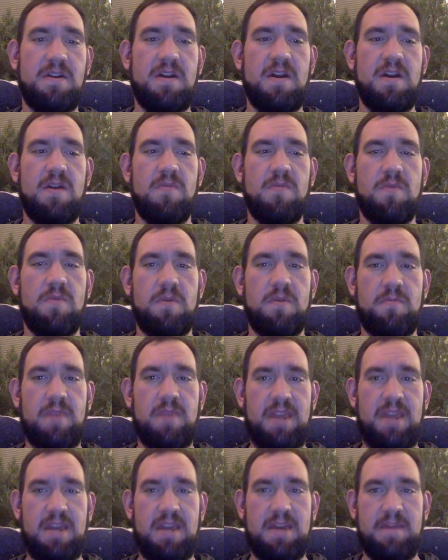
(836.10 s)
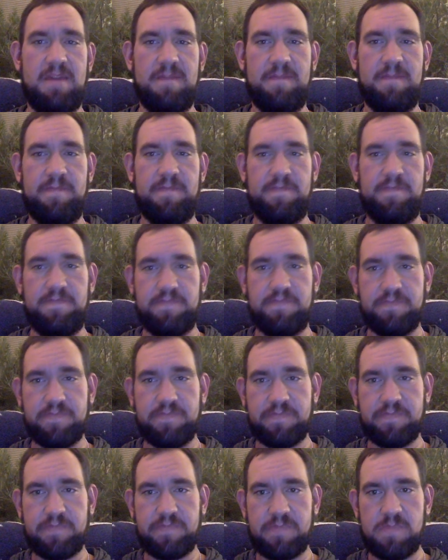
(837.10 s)
Again, here is a video
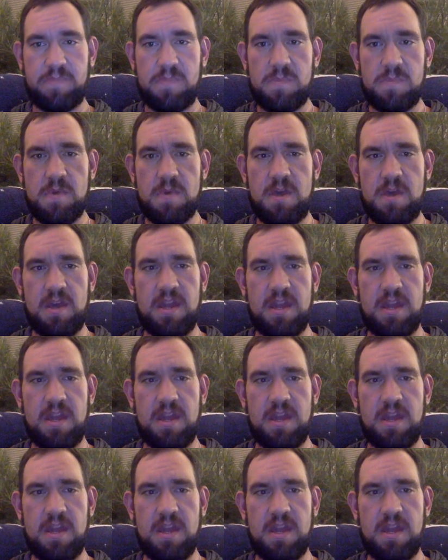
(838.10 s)
showing those